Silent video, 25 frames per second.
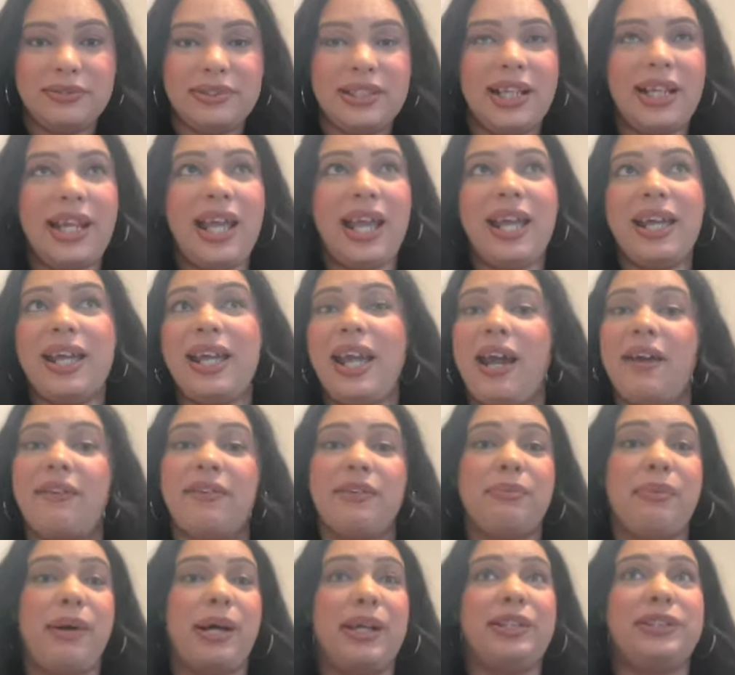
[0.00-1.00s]
Like, hey,
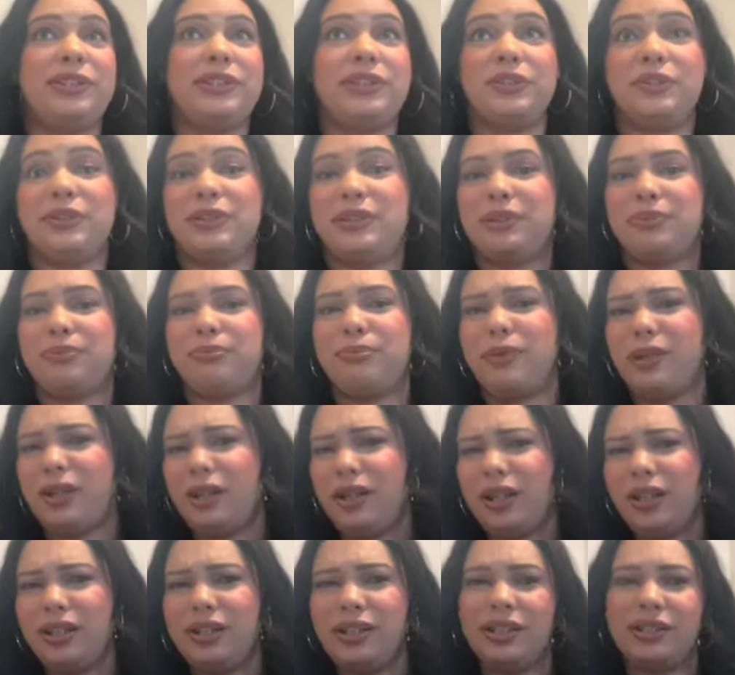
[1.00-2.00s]
everybody's so
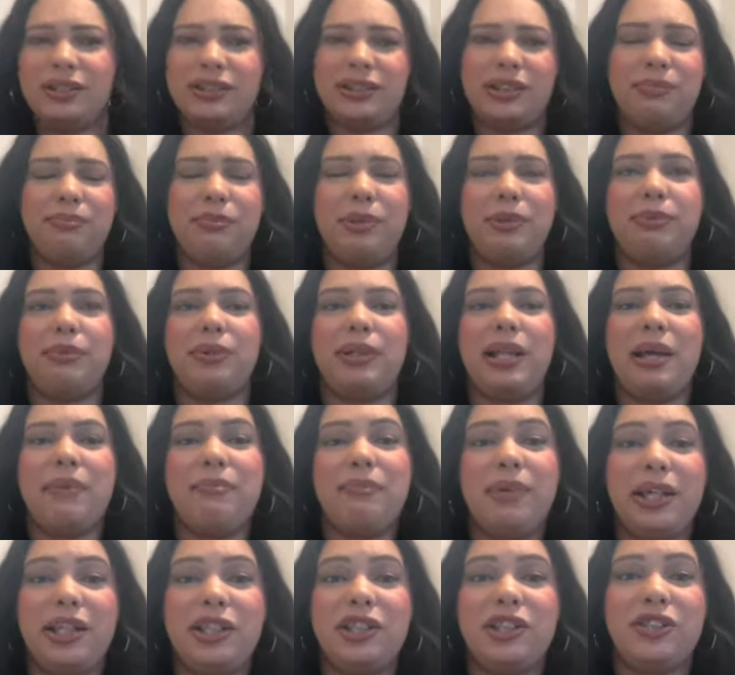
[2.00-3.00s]
smart. There's some people that
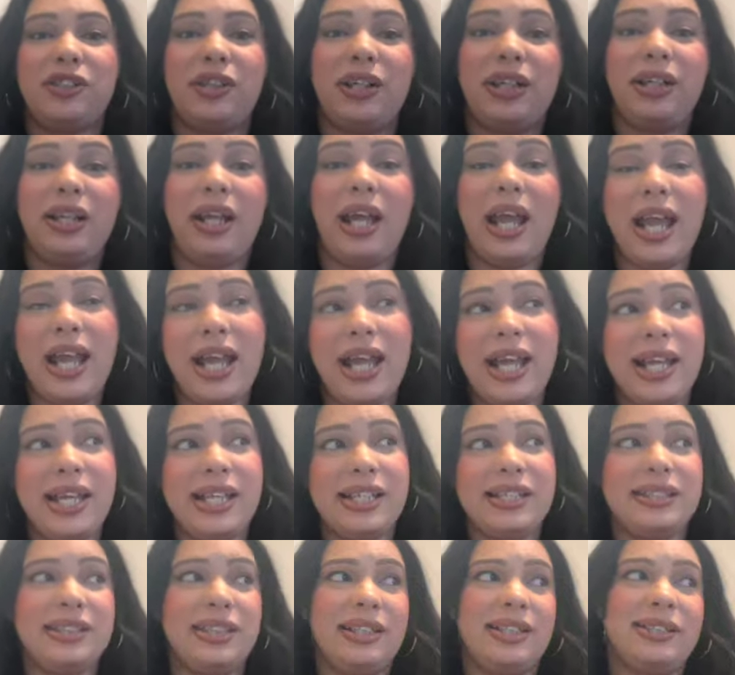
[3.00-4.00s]
make straight
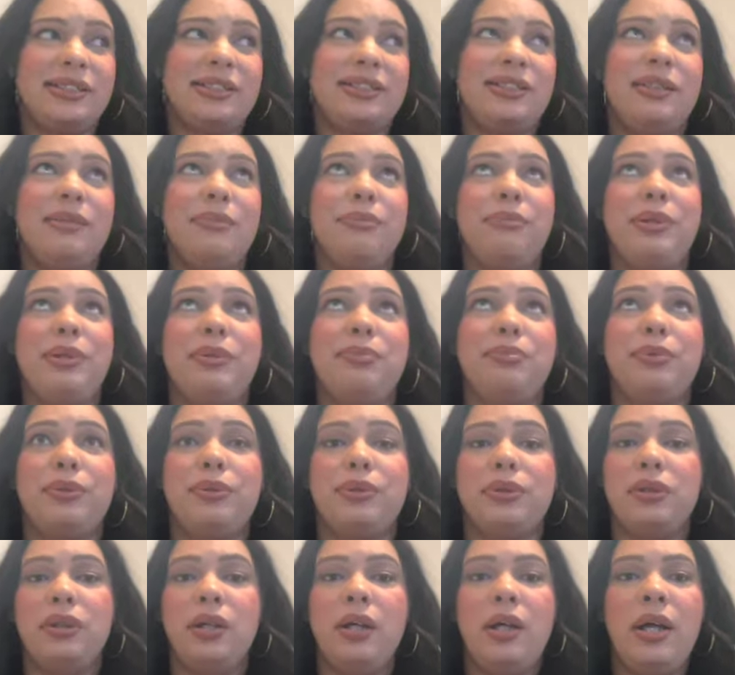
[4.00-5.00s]
A's. There's some
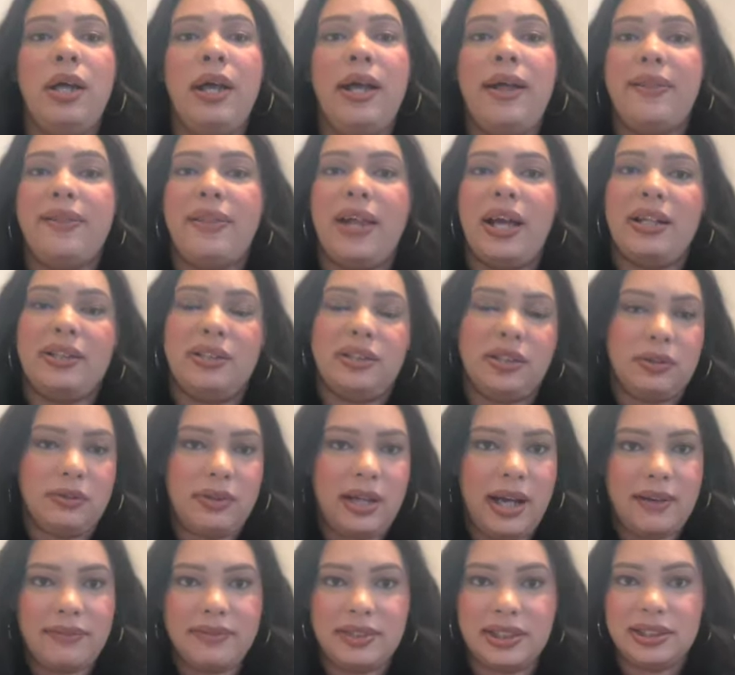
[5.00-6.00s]
people that don't
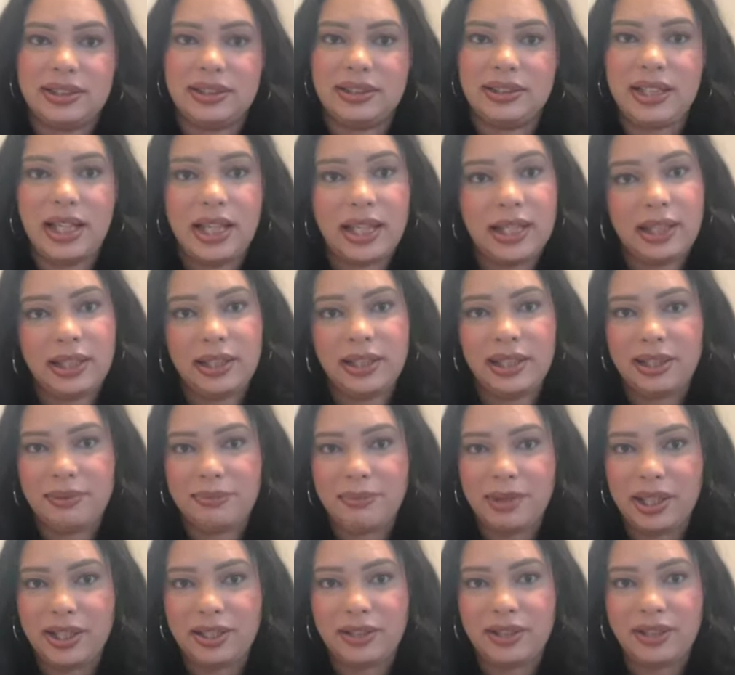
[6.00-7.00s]
have to study and they
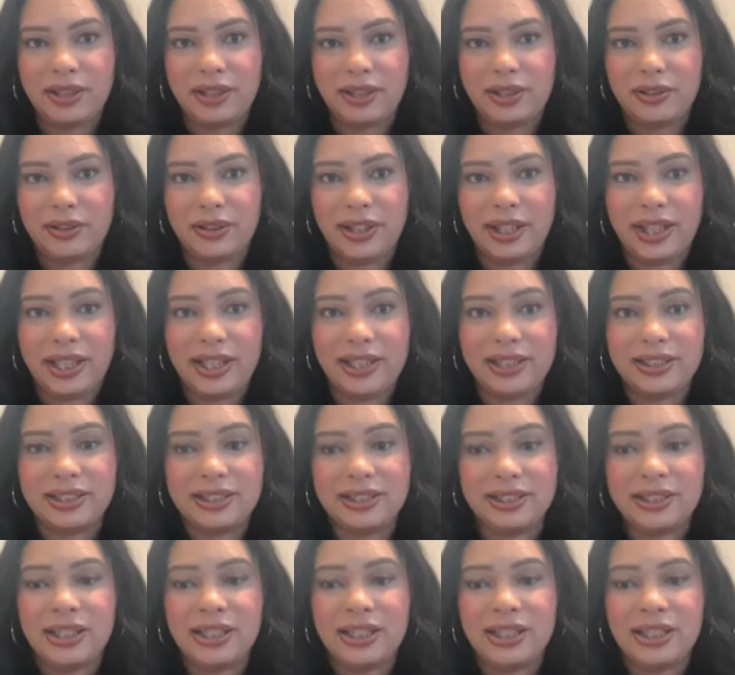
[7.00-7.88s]
make good grades.